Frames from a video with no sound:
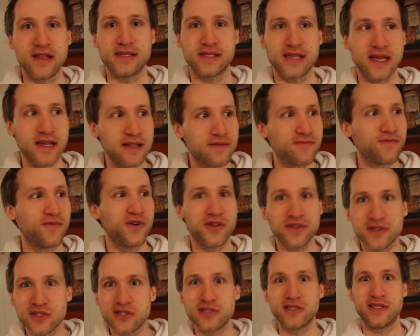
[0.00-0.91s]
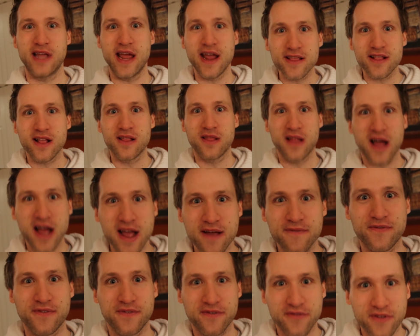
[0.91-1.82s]
This is like real day in the
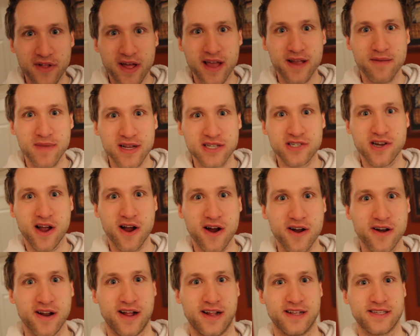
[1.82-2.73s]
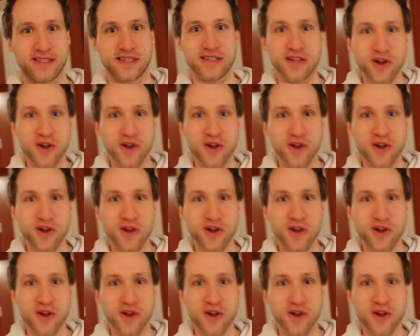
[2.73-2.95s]
life of like McJuggerNuggets.